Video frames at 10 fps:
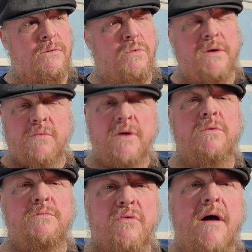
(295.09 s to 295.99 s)
we
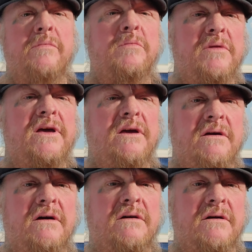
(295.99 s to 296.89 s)
would
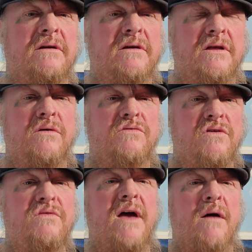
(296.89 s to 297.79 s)
probably,
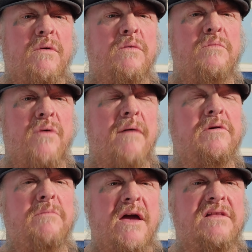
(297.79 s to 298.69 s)
do that. We would
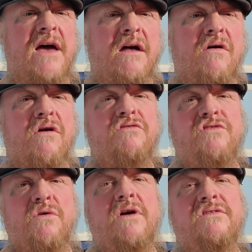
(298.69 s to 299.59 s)
probably make that hard
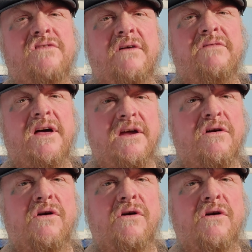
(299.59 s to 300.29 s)
choice of letting her